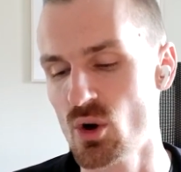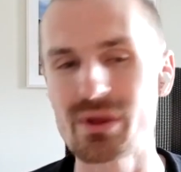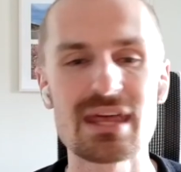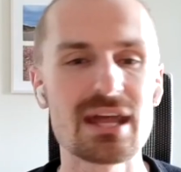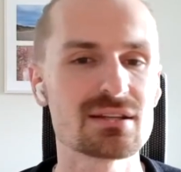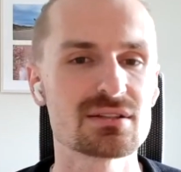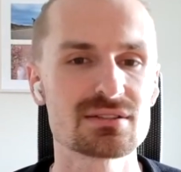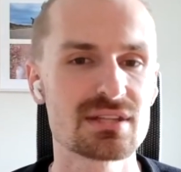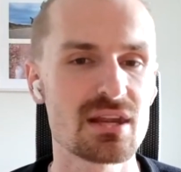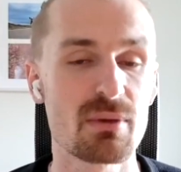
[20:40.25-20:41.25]
we then
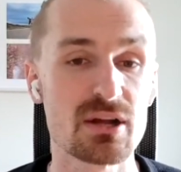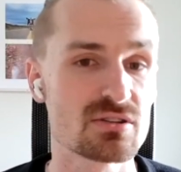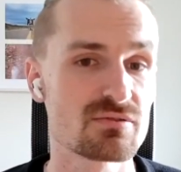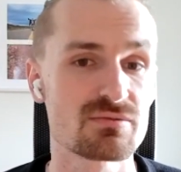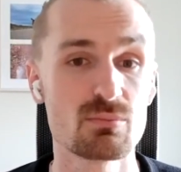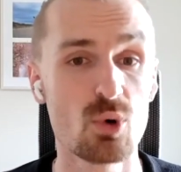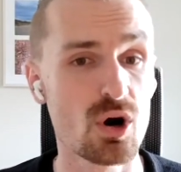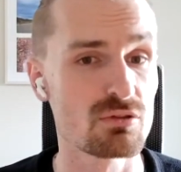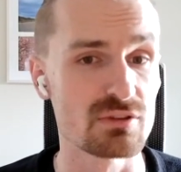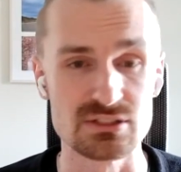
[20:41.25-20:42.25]
did a bunch of
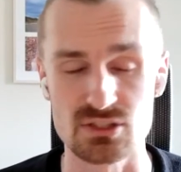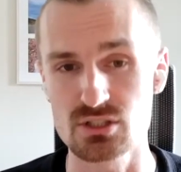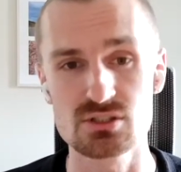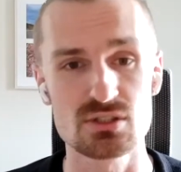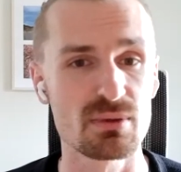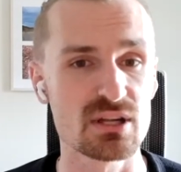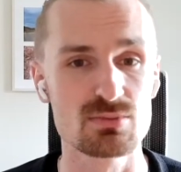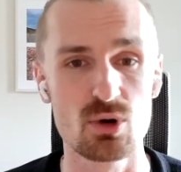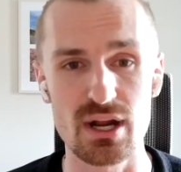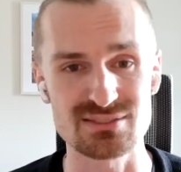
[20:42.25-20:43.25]
more research, a
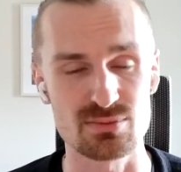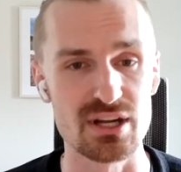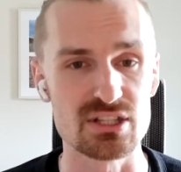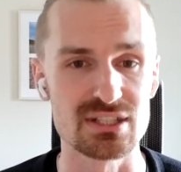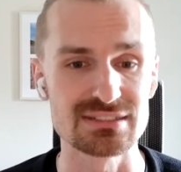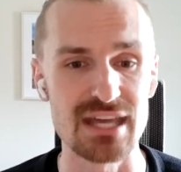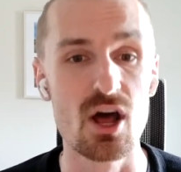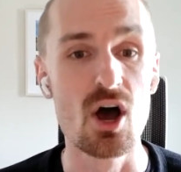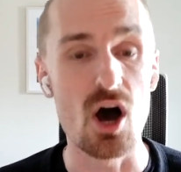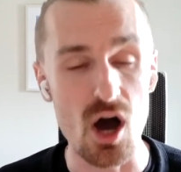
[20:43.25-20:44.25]
bunch more exploration, and
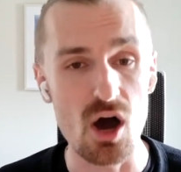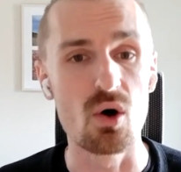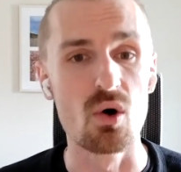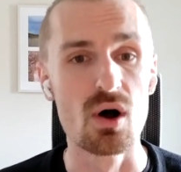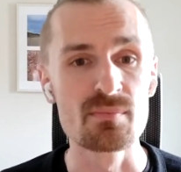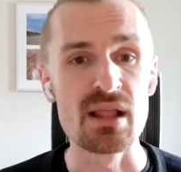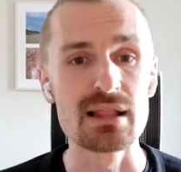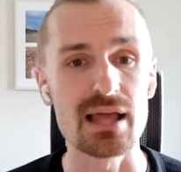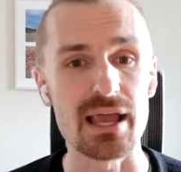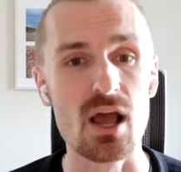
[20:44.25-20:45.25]
said, oh,
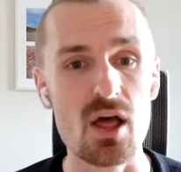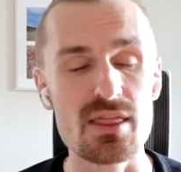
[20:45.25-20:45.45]
like